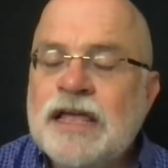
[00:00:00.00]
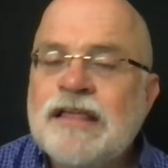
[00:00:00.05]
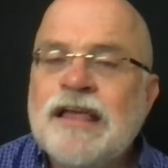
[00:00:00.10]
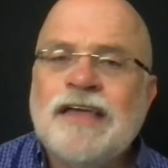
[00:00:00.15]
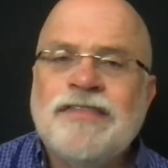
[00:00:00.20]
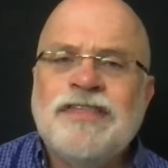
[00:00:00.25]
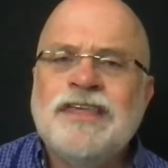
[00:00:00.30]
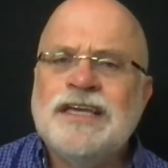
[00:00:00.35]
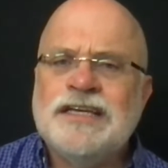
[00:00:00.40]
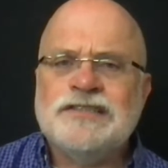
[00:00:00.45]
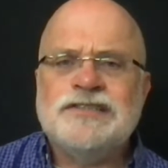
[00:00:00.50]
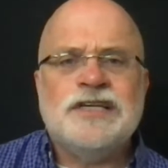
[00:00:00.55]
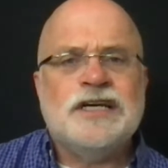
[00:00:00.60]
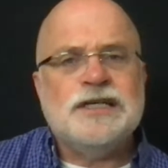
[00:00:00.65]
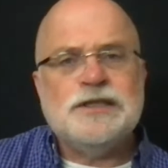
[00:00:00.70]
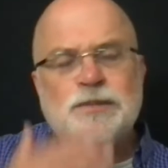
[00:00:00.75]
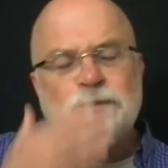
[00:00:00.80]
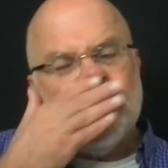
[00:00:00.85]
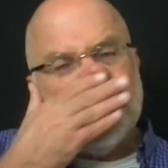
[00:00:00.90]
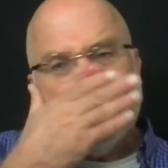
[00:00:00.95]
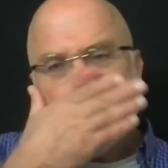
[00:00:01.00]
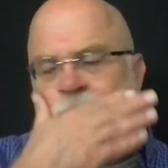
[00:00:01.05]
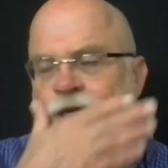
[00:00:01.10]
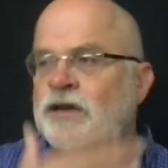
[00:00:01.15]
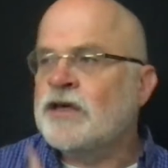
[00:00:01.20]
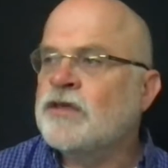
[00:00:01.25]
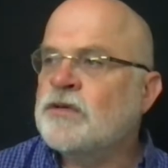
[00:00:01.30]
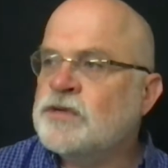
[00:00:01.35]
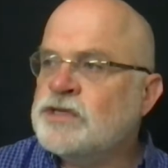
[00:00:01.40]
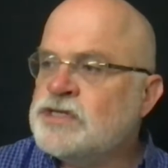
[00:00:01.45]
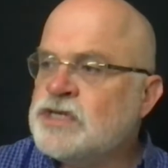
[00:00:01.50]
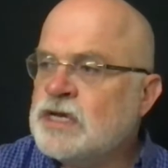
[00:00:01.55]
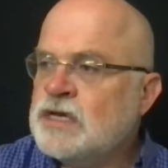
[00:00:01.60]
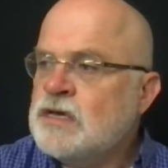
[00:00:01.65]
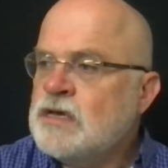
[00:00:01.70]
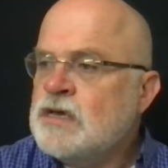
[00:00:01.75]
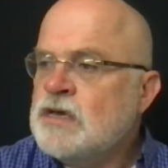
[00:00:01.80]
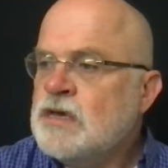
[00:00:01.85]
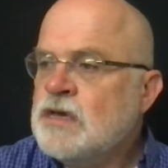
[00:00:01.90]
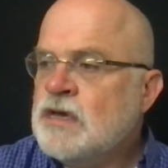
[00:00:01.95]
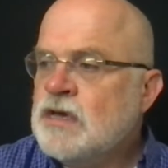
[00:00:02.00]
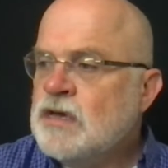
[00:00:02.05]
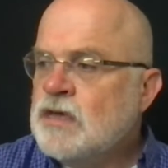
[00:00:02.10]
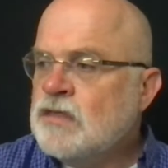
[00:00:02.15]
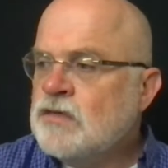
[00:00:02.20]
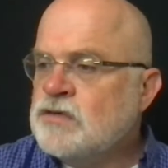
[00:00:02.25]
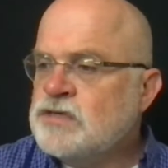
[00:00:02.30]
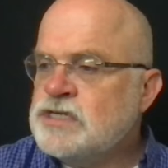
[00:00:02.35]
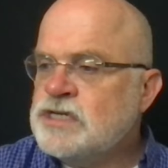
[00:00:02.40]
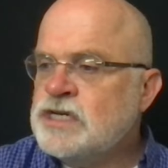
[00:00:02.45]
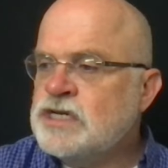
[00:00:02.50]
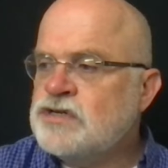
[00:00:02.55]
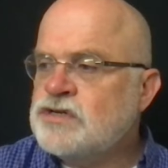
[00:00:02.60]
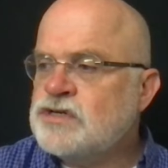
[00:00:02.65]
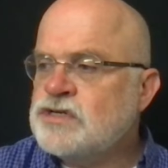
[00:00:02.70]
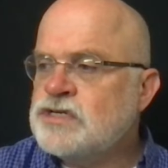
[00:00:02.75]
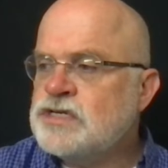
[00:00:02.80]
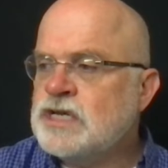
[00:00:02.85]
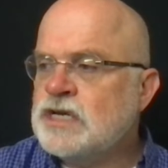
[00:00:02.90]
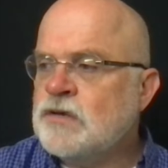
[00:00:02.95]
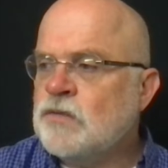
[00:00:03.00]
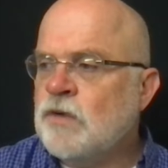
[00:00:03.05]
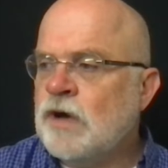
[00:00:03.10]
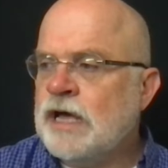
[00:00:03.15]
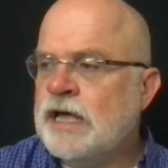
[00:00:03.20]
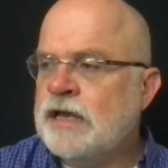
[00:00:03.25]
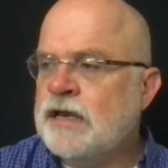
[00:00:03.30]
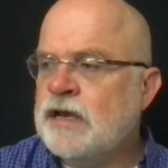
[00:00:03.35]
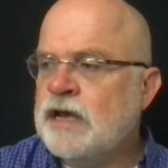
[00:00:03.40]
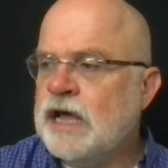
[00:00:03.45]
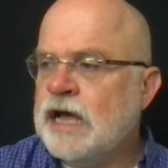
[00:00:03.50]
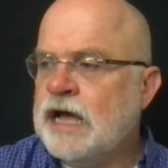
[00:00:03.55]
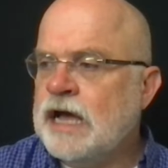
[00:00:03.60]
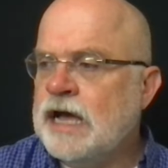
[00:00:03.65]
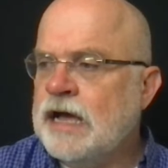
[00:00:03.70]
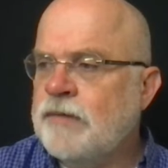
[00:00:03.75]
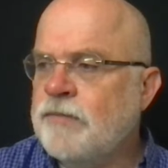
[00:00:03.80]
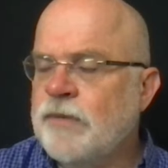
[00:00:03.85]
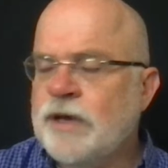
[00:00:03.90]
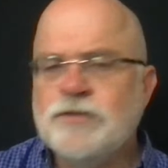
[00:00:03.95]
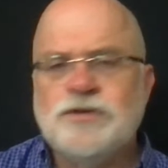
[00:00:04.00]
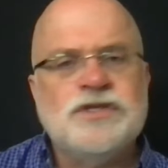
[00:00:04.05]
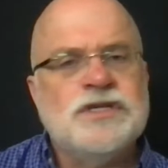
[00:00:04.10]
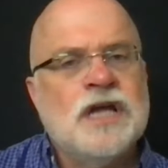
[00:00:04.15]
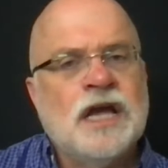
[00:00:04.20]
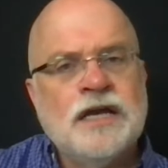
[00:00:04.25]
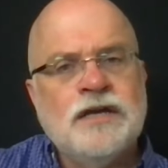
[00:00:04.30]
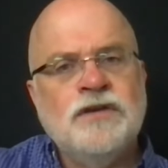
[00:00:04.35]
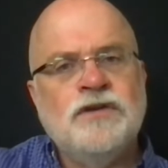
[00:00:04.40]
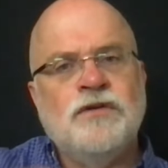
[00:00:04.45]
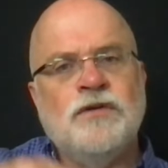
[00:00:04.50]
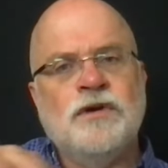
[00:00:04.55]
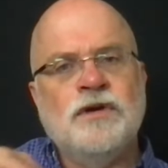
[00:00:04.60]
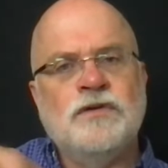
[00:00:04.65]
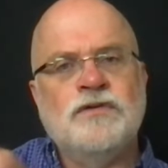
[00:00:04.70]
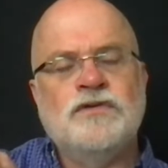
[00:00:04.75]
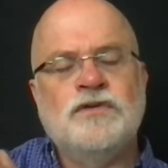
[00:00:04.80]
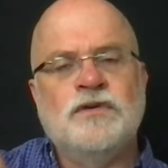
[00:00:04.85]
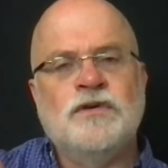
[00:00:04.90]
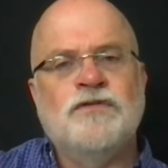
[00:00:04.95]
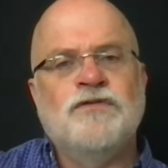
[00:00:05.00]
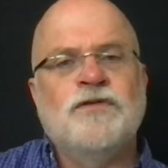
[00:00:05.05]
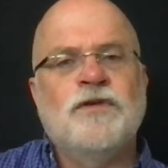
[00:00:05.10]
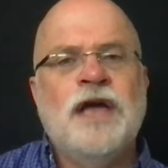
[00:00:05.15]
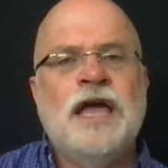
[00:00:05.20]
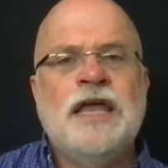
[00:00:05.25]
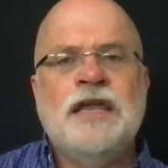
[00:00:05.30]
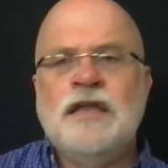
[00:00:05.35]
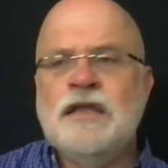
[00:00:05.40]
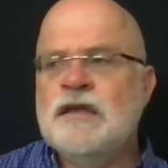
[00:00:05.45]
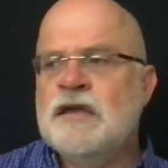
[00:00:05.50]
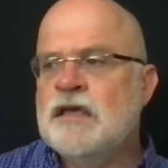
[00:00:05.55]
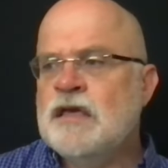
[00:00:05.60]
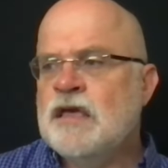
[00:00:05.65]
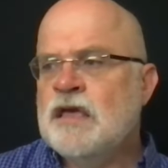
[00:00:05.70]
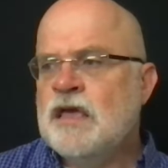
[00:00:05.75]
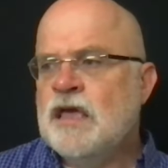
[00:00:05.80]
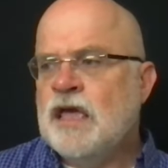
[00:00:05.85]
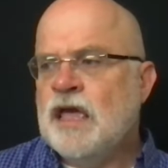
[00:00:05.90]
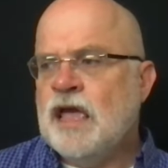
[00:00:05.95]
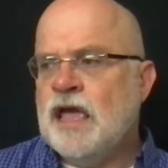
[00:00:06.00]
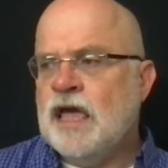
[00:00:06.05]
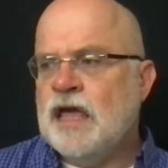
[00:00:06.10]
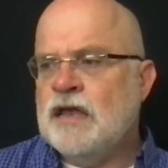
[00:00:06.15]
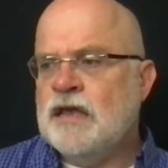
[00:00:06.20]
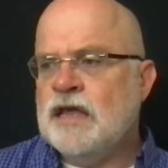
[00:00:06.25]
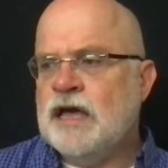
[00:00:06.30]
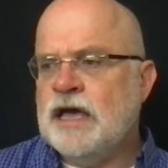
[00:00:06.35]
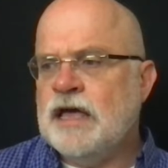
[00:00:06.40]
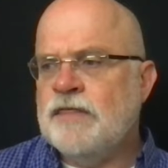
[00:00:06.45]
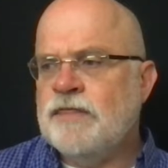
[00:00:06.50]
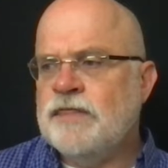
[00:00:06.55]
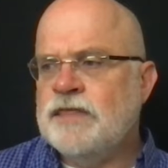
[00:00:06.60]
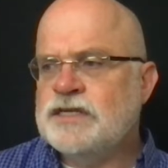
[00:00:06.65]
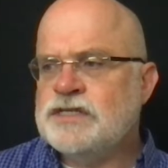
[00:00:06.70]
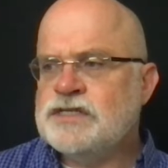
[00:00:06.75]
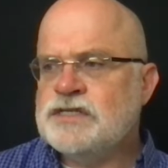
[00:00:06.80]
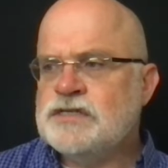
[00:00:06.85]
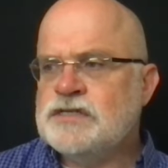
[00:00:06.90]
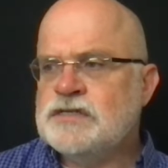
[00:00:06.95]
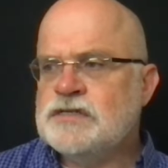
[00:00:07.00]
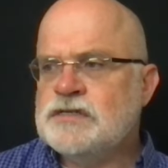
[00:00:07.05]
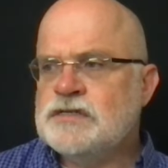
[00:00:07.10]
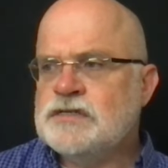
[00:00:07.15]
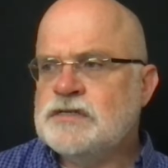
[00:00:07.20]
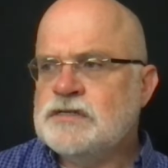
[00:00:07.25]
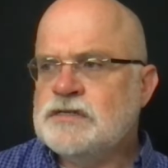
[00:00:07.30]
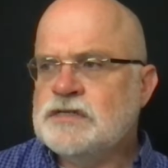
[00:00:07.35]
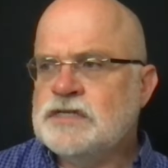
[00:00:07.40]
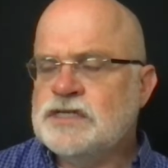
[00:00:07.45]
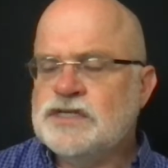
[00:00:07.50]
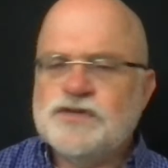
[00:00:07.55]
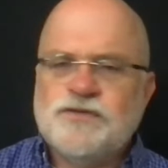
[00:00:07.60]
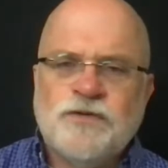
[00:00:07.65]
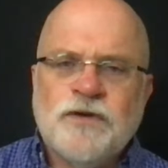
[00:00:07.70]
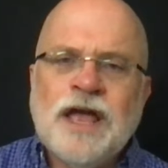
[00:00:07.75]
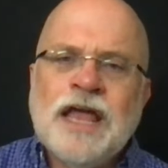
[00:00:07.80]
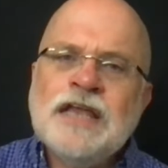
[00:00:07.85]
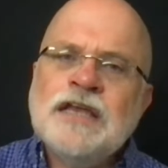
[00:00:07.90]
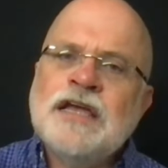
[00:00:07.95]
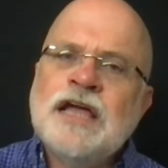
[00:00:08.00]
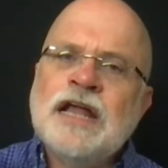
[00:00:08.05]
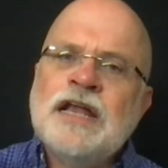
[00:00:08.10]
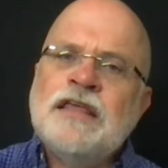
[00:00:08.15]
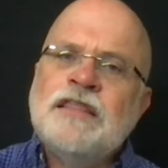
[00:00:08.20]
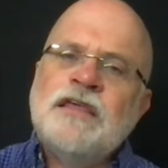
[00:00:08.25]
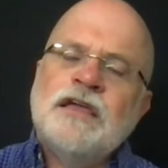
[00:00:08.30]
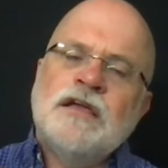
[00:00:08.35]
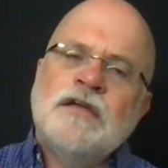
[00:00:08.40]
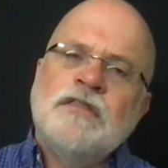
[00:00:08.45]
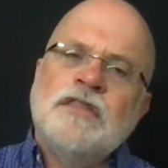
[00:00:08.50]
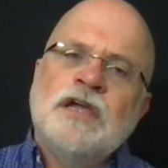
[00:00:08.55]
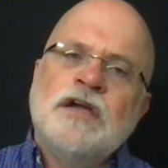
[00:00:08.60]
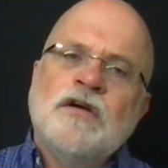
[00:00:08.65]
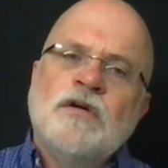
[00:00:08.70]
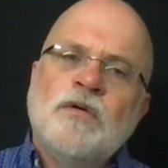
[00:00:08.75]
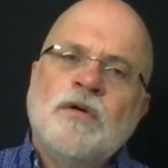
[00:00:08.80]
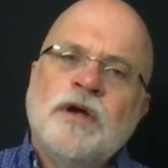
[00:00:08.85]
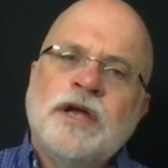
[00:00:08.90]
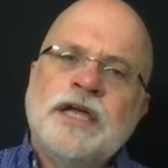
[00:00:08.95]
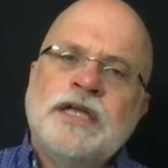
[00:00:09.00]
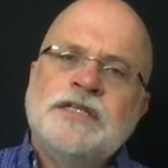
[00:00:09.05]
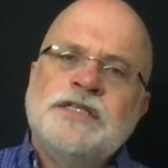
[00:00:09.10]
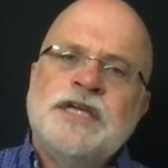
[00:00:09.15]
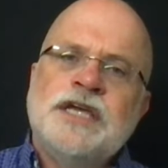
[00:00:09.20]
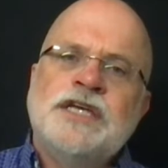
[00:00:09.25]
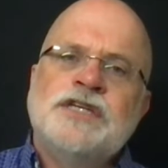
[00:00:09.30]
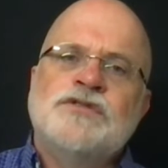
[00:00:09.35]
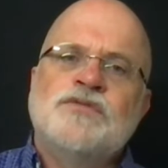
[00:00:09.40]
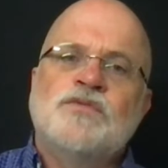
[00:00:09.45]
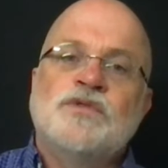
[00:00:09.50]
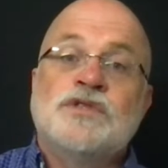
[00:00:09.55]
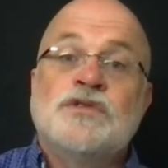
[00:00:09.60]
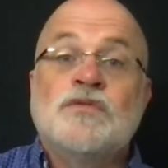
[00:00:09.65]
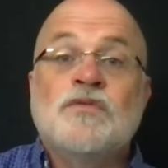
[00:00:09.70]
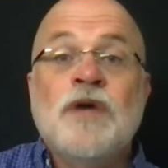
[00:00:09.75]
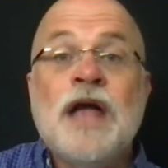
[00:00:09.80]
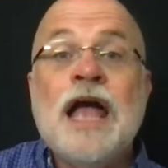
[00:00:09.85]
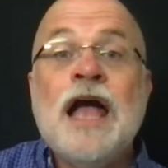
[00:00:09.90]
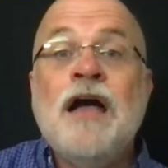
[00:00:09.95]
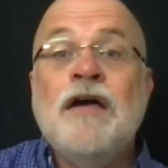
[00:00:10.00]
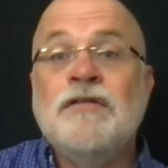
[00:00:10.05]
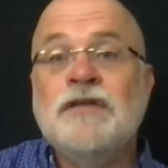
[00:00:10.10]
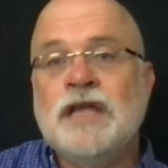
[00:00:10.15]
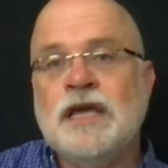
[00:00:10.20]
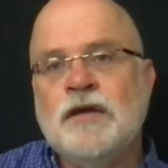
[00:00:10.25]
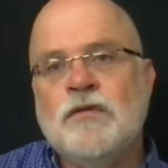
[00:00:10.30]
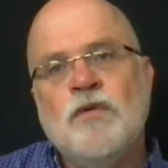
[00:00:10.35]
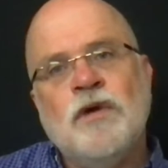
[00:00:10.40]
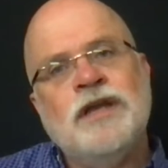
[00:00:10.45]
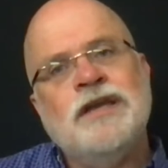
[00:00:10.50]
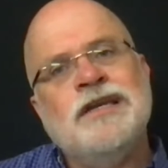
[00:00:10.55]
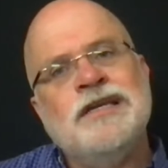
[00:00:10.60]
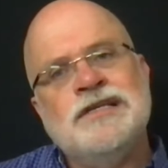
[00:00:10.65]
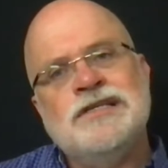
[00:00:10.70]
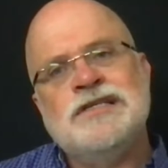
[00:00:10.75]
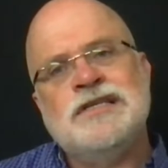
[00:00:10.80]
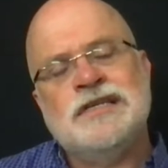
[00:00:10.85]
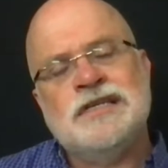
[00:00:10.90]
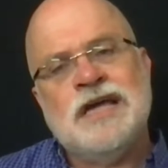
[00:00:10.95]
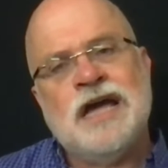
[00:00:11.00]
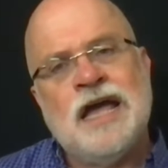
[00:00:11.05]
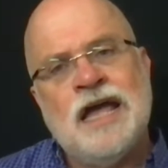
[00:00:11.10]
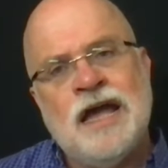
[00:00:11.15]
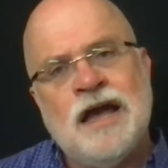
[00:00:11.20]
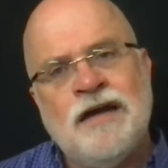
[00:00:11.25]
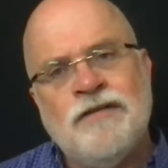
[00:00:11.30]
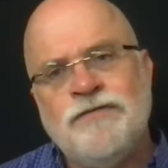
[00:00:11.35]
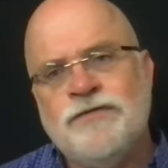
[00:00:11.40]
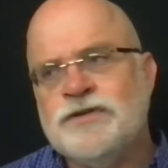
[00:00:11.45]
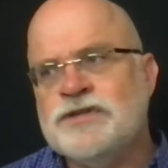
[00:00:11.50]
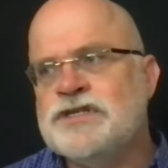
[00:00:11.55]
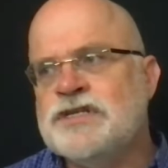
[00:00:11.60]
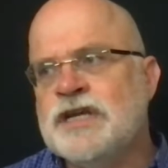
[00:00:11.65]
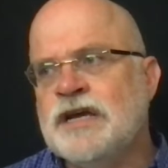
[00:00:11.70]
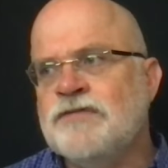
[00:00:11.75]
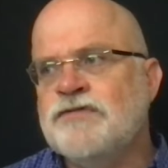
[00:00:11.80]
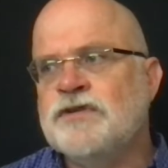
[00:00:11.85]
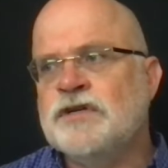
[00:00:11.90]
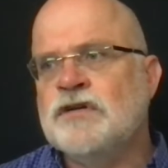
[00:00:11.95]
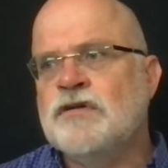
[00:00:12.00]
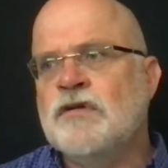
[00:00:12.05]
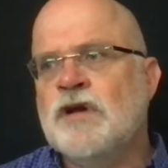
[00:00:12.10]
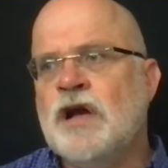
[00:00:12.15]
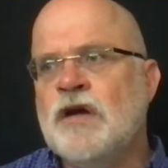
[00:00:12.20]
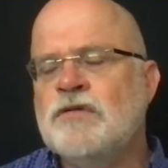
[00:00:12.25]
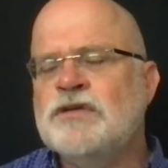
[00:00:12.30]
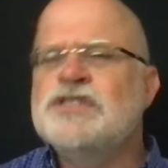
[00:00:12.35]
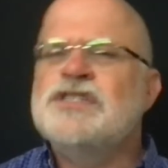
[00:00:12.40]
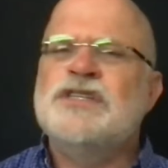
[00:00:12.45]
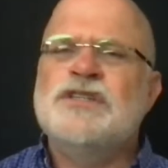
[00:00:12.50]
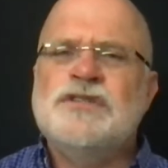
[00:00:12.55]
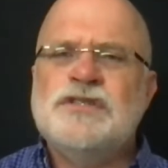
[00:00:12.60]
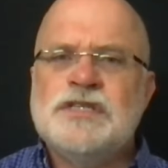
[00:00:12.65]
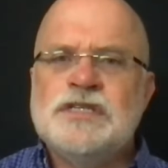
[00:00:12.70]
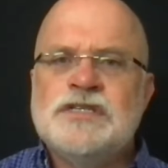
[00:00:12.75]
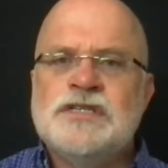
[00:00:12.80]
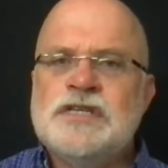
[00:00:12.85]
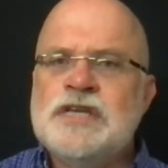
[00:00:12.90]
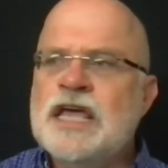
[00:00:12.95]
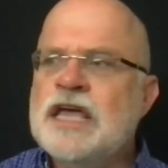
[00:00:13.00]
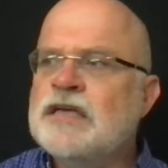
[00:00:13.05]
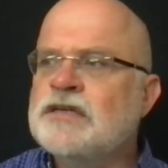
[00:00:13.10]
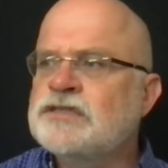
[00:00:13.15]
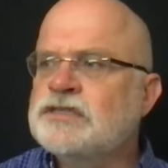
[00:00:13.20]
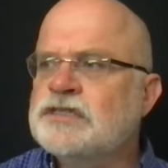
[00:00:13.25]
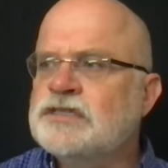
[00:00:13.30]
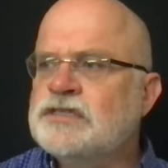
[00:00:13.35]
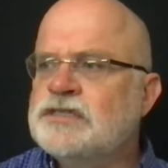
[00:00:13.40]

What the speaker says: I think it does, Mary. You know, there was an interesting one. I was talking to a friend, and this friend kind of their orientation was around like what needs to die off for stuff to grow. And she used this analogy.